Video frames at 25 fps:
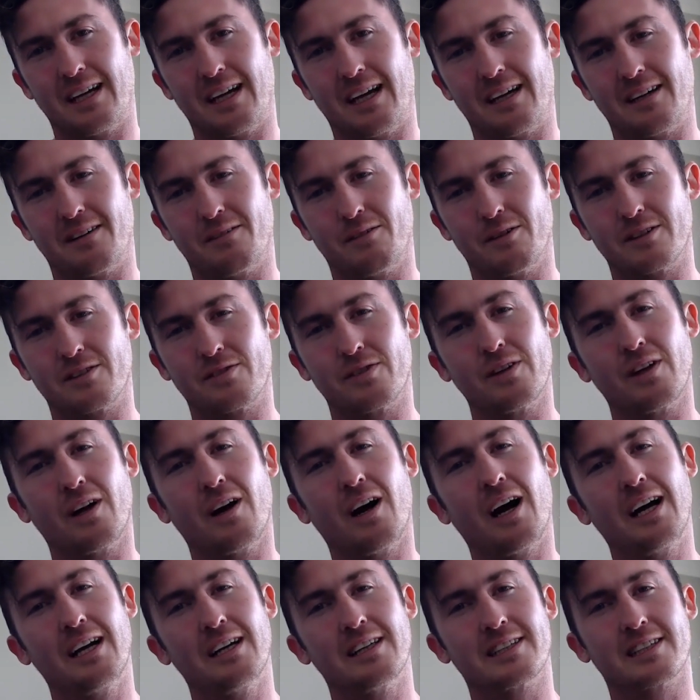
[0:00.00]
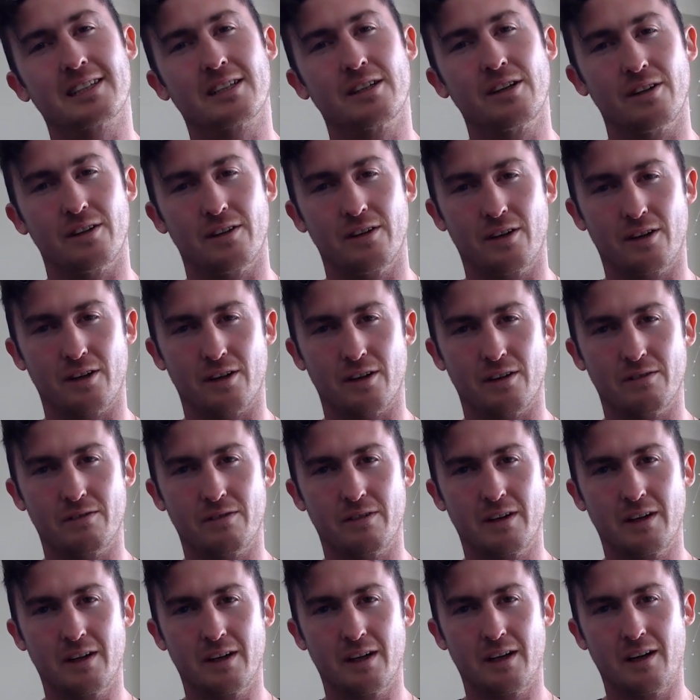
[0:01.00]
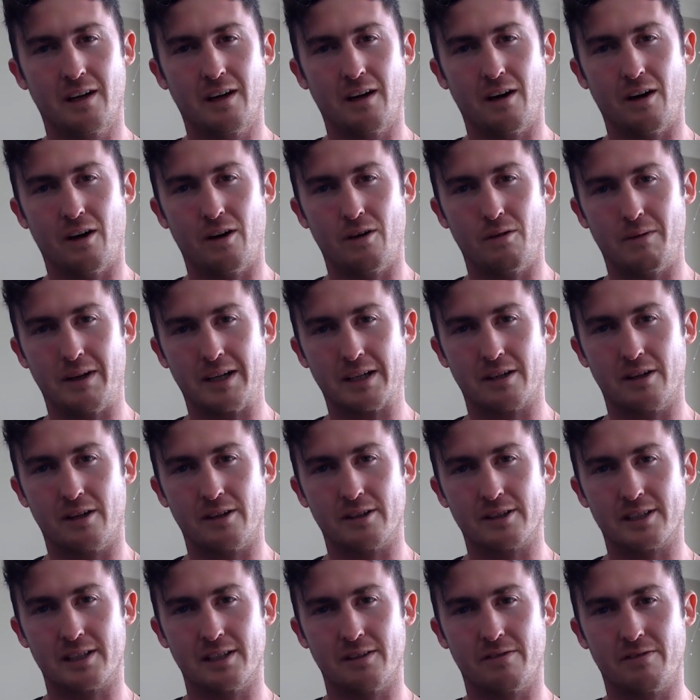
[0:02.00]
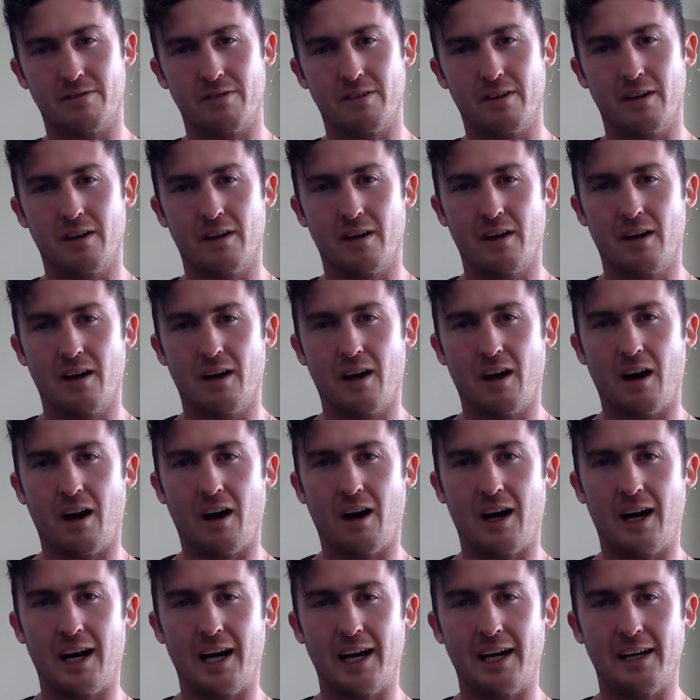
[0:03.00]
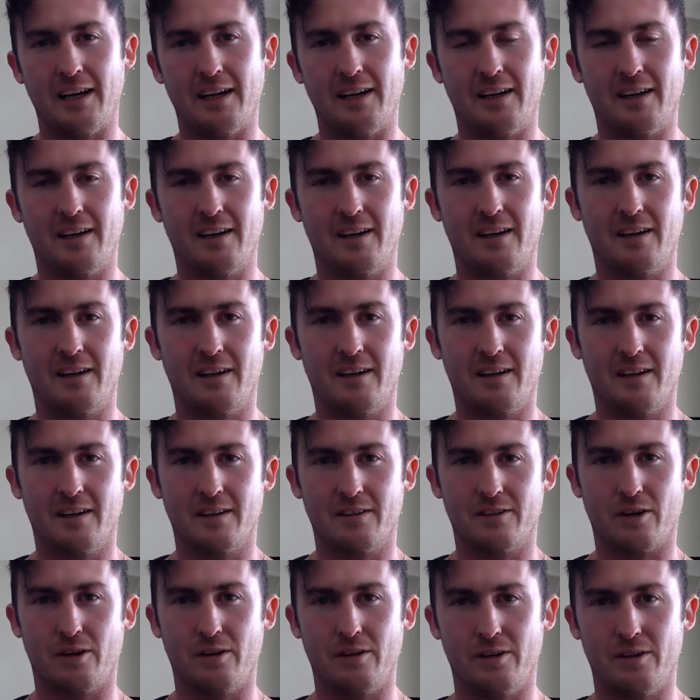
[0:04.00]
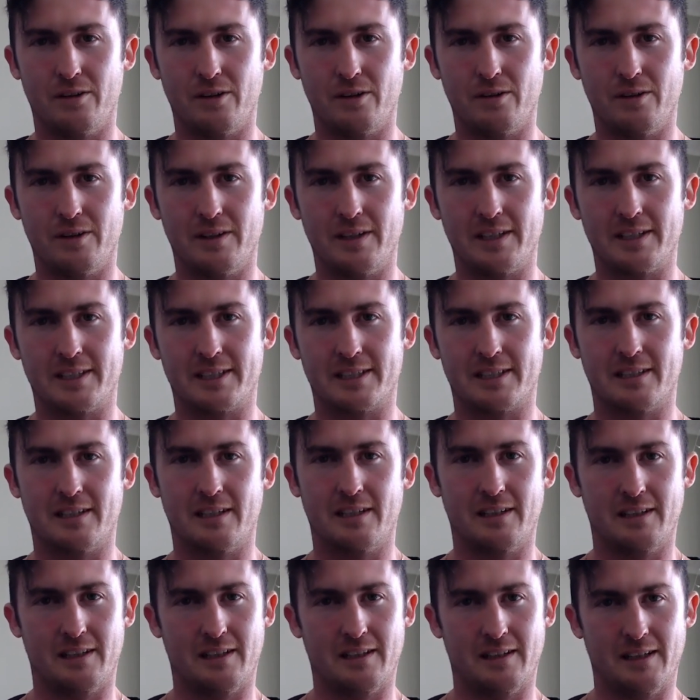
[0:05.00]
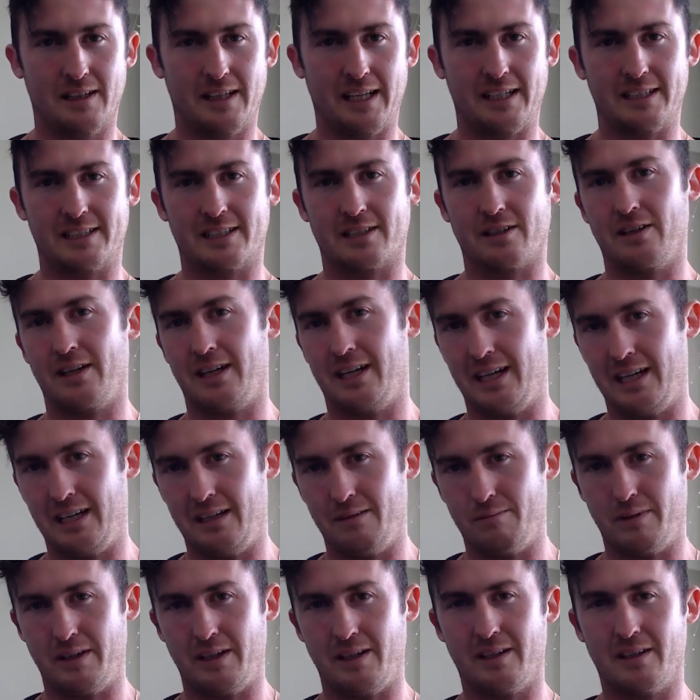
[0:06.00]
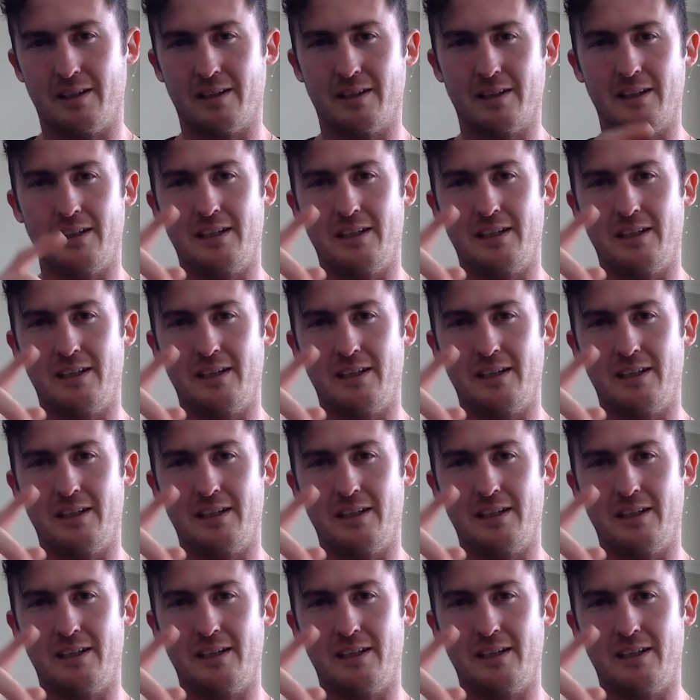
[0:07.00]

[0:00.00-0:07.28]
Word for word: out of what's for the highest good, not of, oh my gosh, if I don't do this, that's going to eat me.